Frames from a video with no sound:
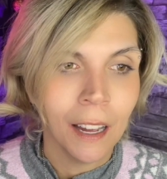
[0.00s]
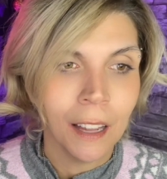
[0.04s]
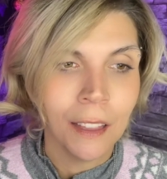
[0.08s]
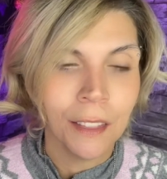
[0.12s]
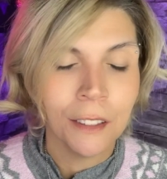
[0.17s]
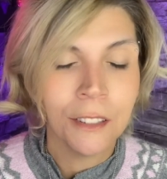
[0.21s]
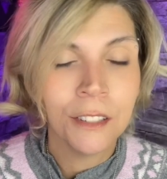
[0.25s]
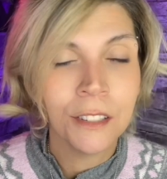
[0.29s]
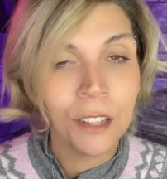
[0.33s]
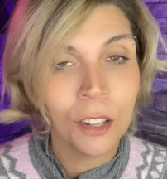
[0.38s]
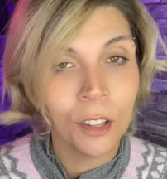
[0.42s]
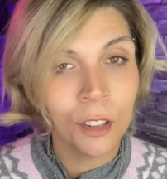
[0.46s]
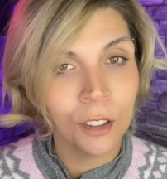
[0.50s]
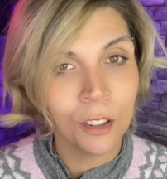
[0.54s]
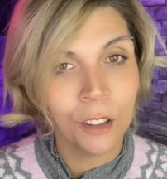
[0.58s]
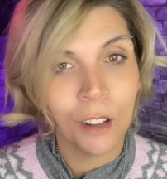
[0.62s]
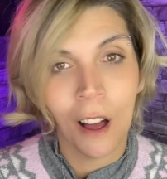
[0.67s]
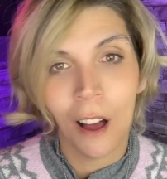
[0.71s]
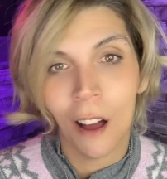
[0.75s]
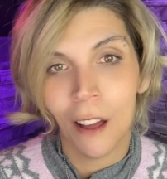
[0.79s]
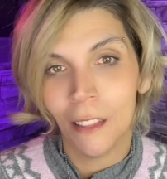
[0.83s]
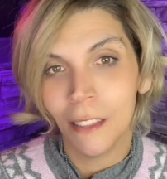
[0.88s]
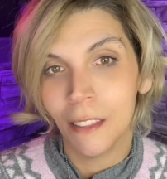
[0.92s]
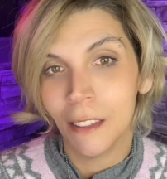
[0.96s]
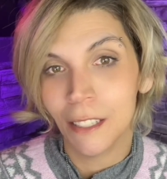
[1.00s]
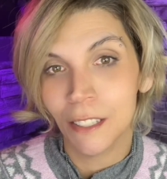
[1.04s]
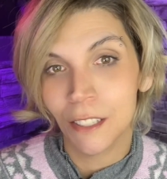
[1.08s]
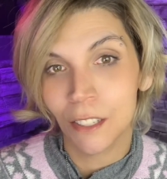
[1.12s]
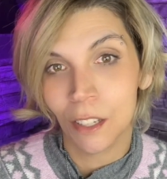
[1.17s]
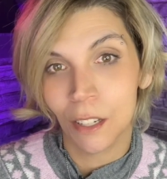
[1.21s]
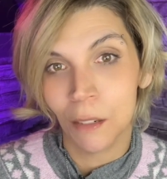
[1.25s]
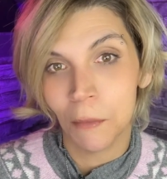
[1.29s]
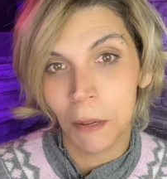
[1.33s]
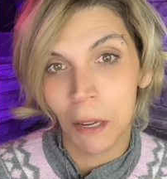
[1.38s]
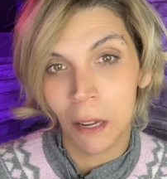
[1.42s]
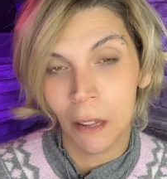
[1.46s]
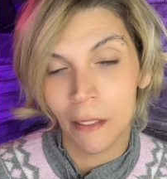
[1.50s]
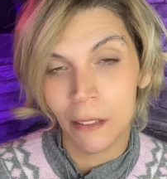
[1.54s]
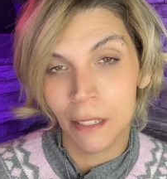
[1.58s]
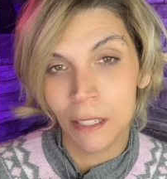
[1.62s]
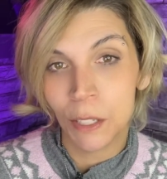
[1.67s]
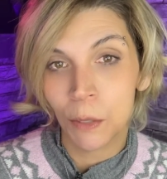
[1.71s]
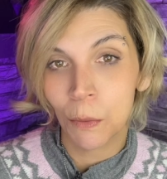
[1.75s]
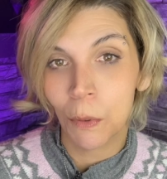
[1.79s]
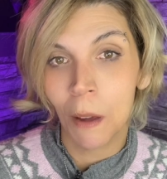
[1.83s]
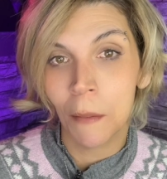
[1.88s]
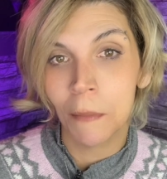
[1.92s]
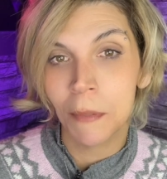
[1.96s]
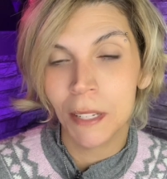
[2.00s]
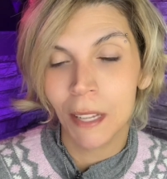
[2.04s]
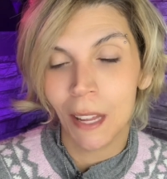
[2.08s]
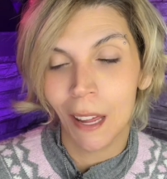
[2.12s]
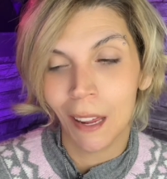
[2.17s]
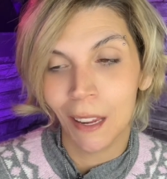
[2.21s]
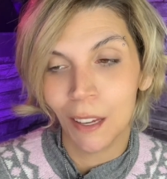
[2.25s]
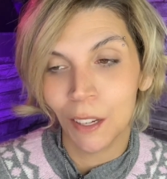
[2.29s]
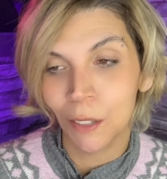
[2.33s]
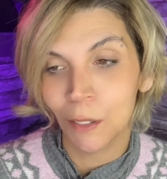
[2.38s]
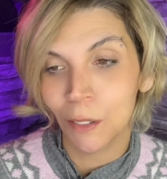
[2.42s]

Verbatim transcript: There's a lot that's going to be on this website.